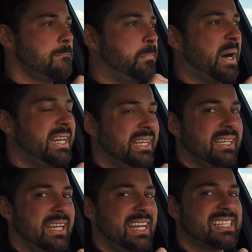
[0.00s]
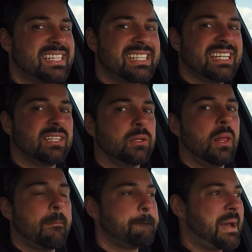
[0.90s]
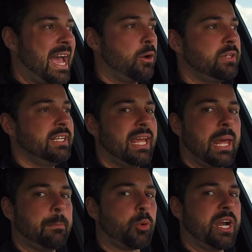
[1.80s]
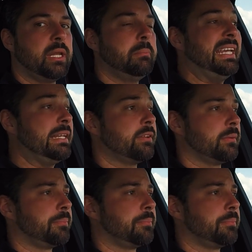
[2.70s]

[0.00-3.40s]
But it's still pounded and breaded meat.